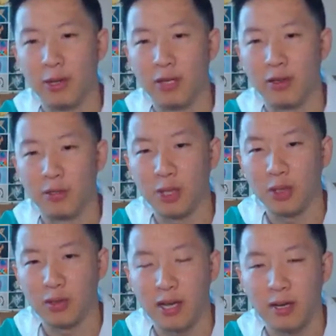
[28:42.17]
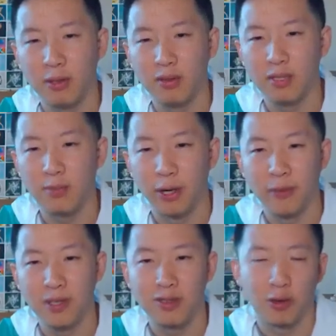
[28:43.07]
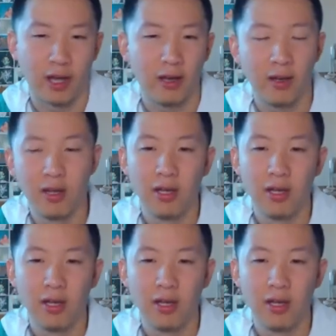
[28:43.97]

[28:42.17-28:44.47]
would get 2 special attack boosts, but this is okay.